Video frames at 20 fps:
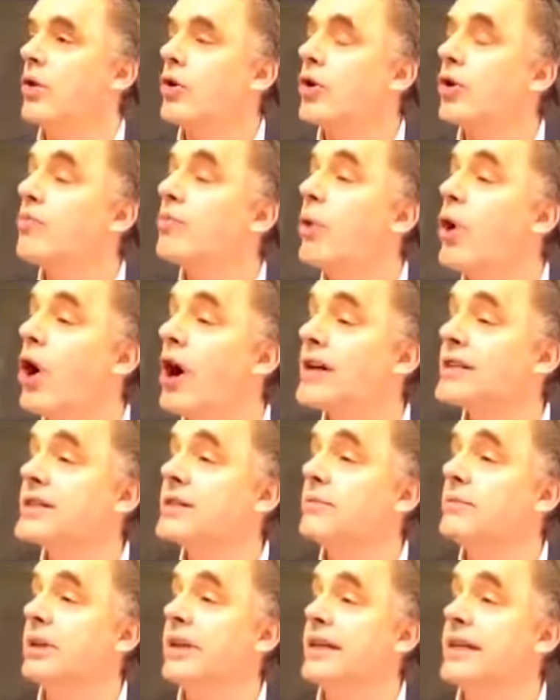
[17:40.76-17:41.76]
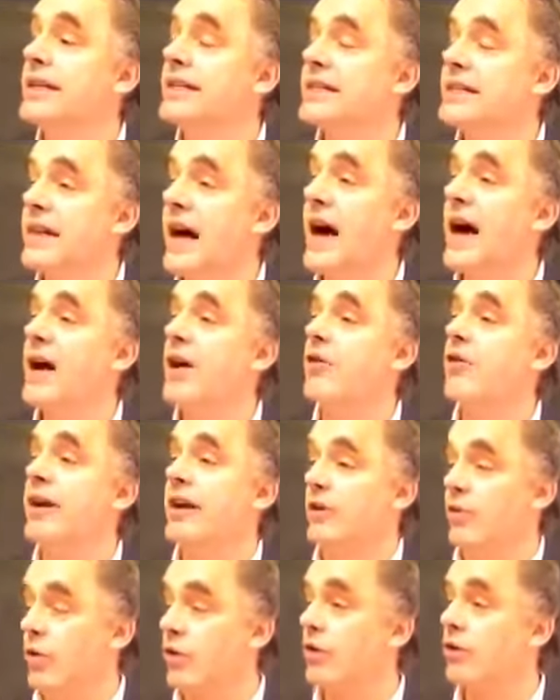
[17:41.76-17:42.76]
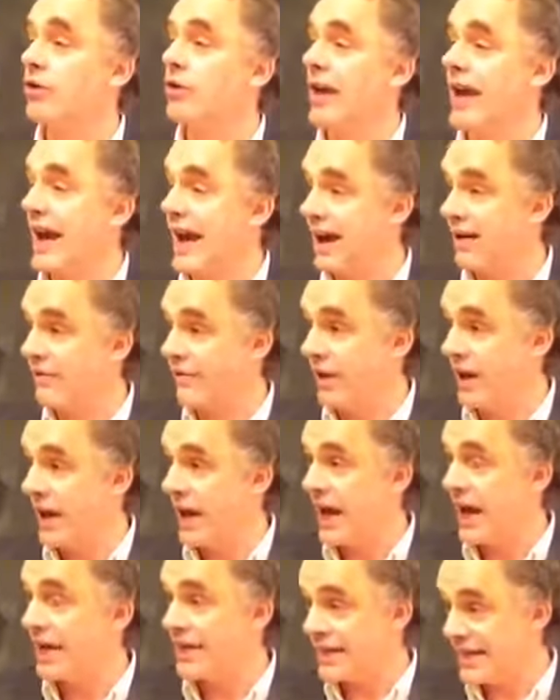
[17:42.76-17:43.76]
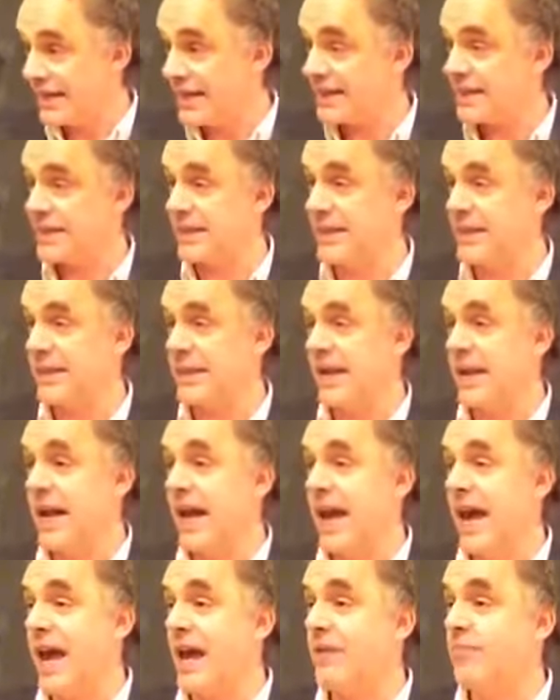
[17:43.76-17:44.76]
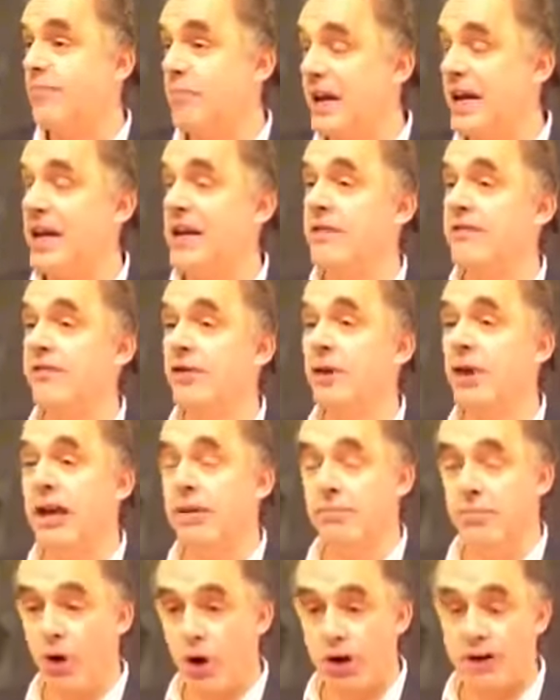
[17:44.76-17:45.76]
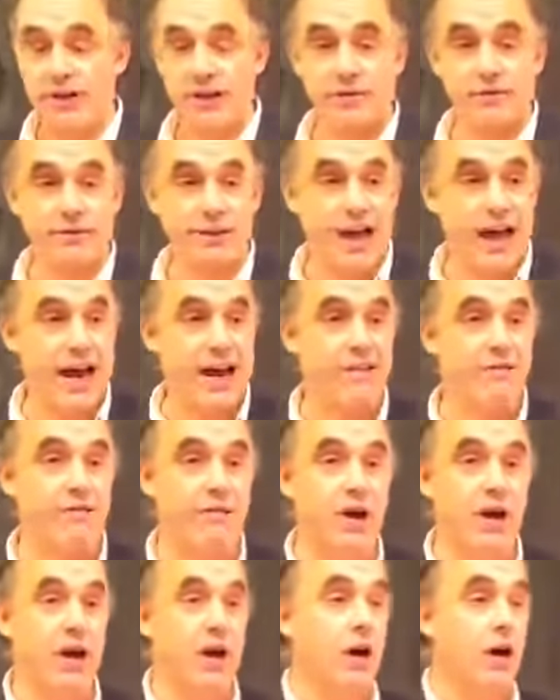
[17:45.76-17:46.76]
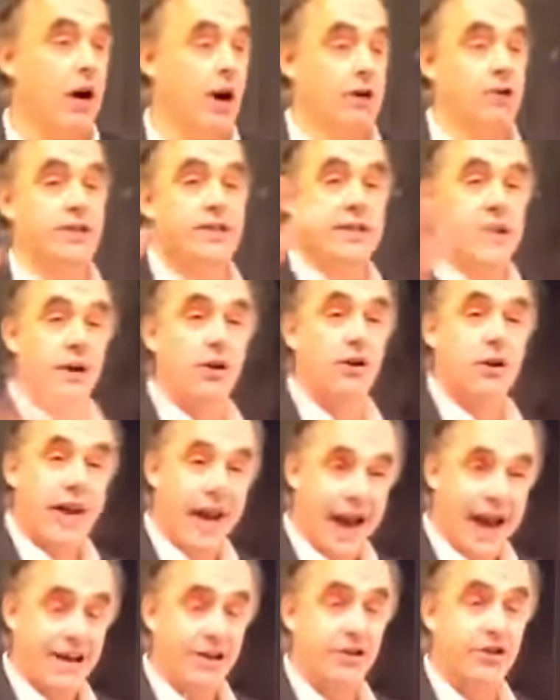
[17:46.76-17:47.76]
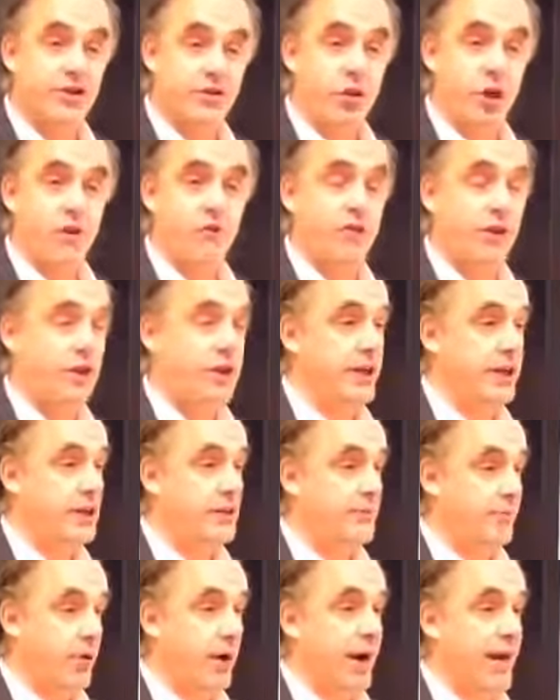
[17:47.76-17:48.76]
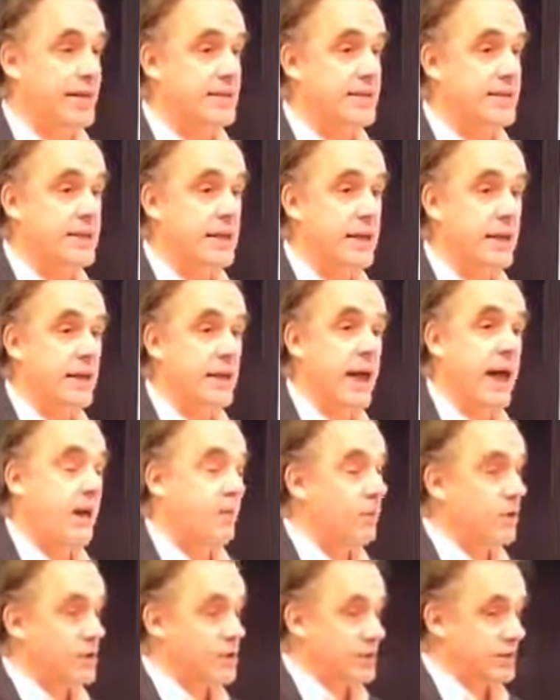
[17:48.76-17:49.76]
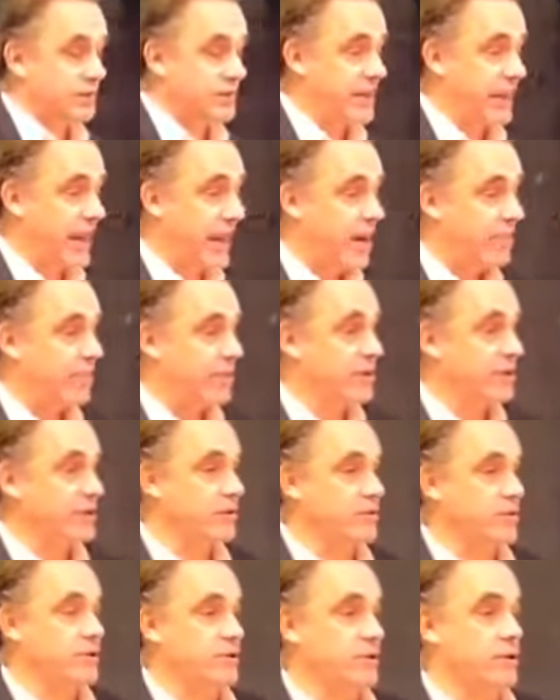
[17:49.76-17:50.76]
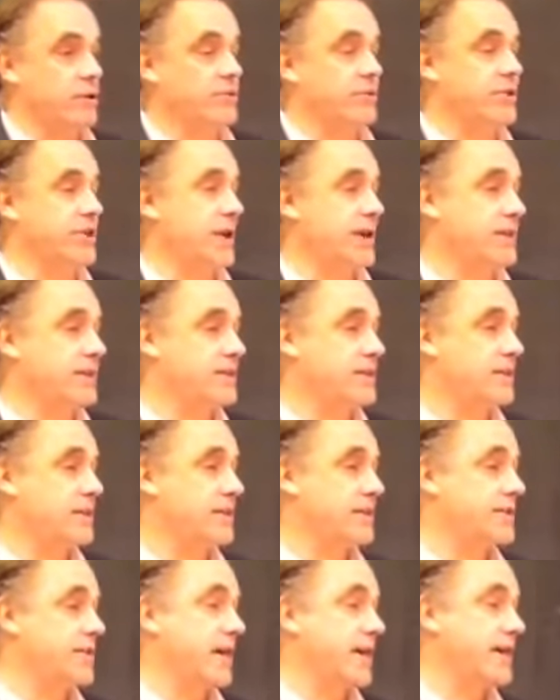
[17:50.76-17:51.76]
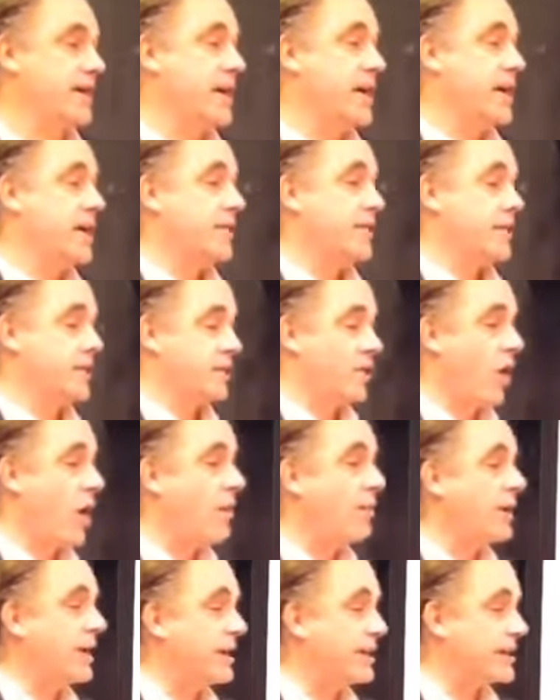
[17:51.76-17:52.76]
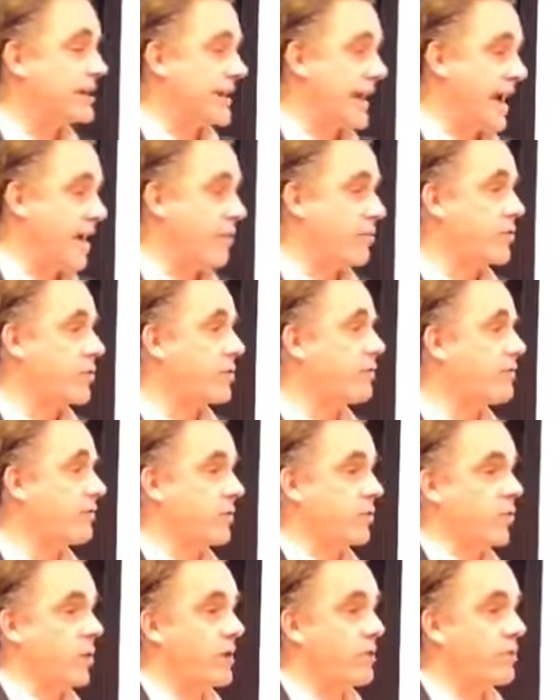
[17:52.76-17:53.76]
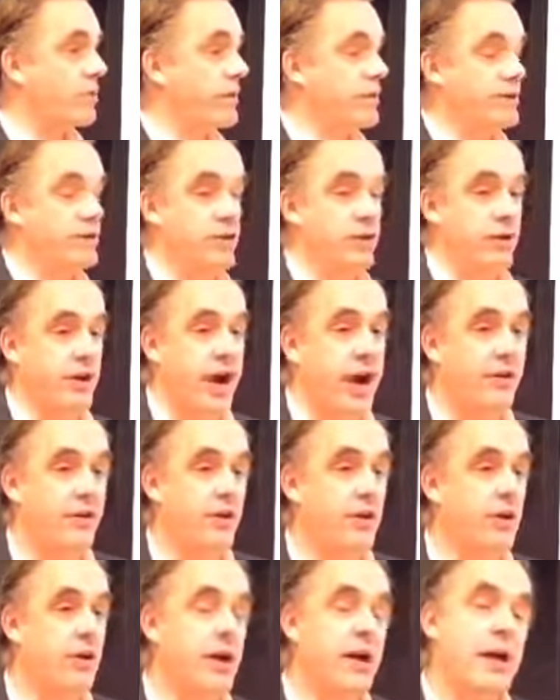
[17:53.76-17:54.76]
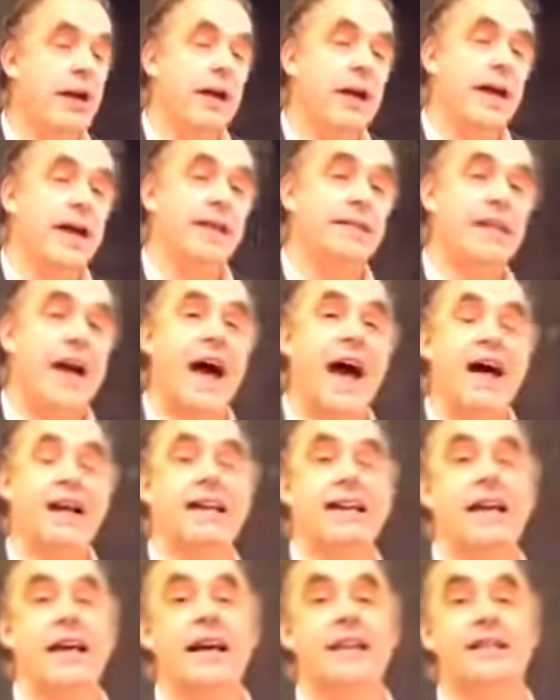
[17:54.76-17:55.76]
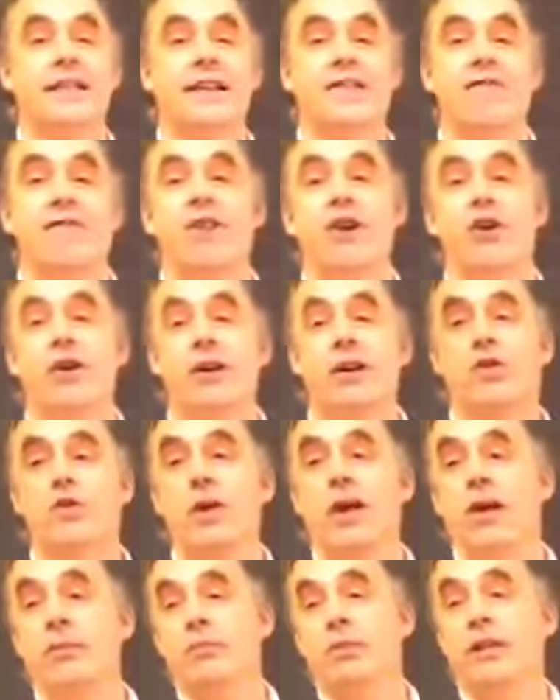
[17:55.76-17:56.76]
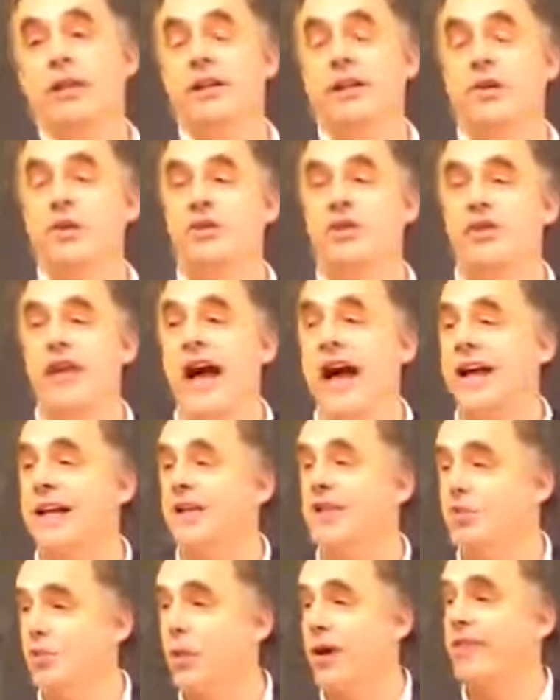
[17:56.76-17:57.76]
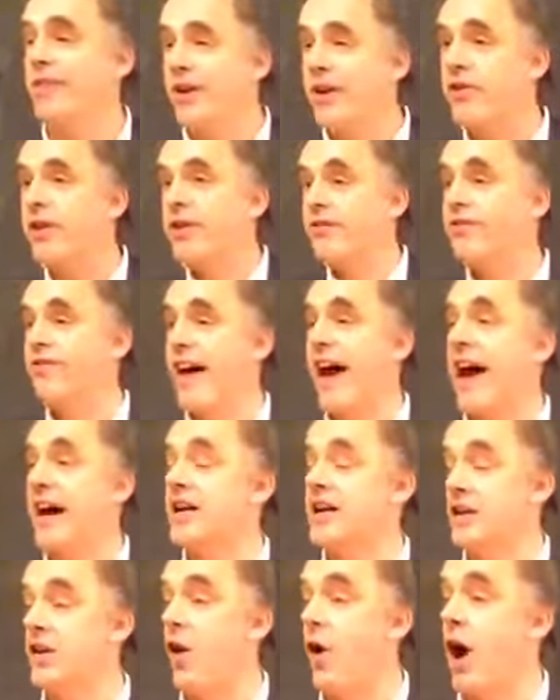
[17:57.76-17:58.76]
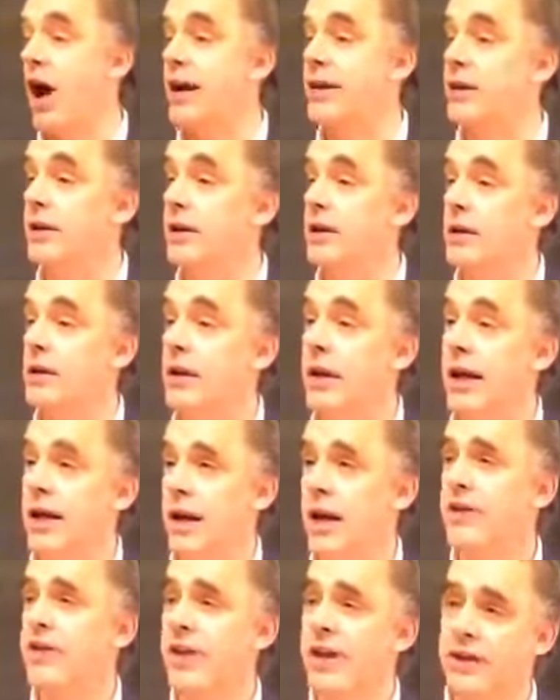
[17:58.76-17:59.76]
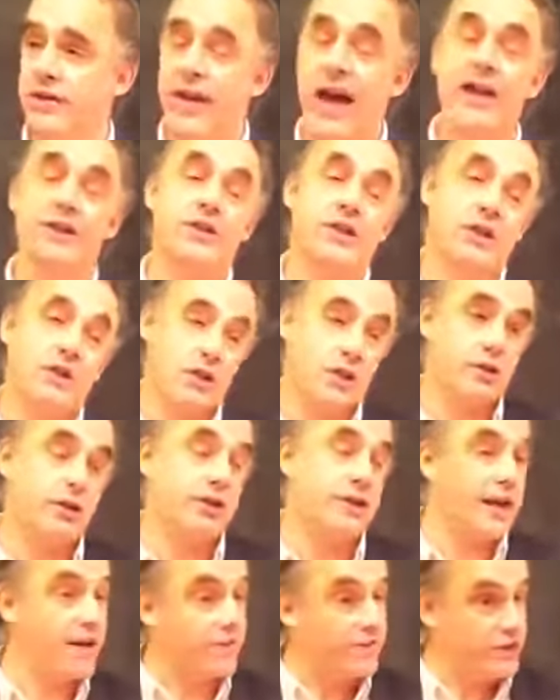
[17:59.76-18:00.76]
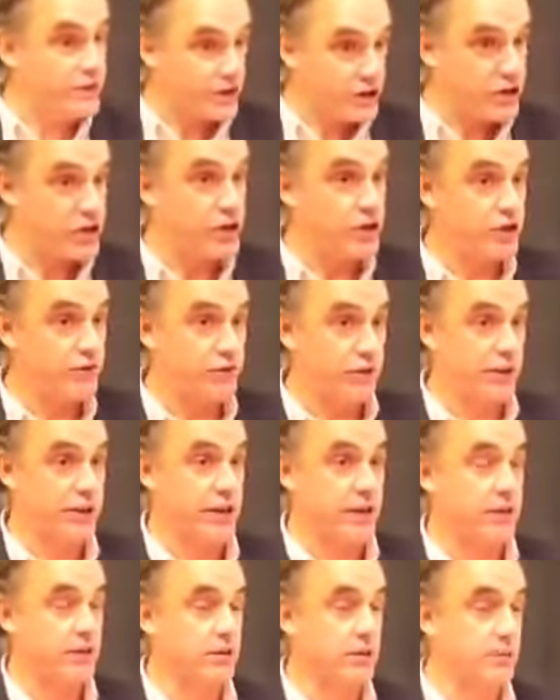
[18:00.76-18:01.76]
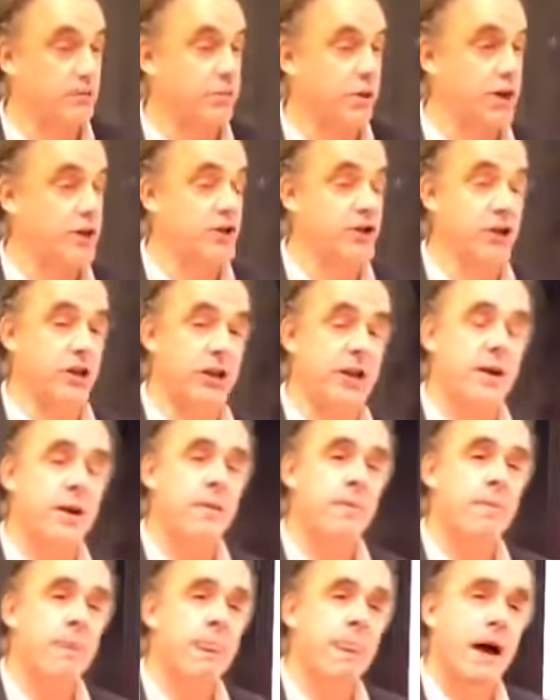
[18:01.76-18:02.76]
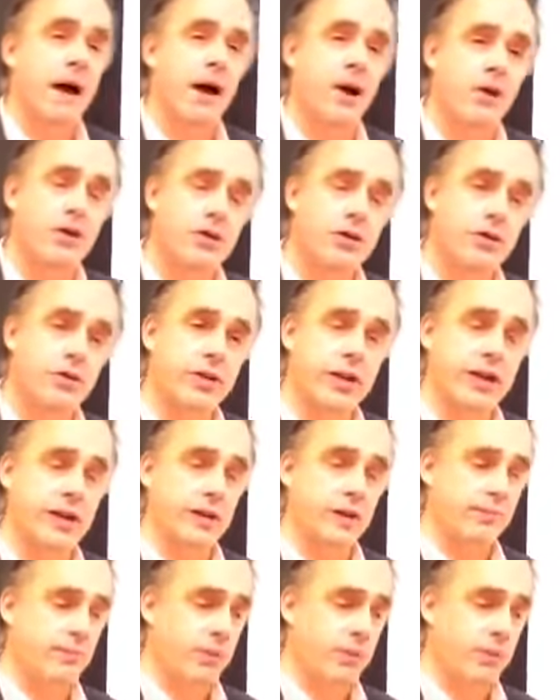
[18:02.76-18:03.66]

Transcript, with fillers: could possibly desire in order to have a decent and meaningful and positive life are still catastrophically depressed. And what seems to happen in those circumstances is that the dominance counter, for one reason or another, is acting as if they're incredibly low status when they're in fact not. And I think that's a good definition of clinical depression. I also think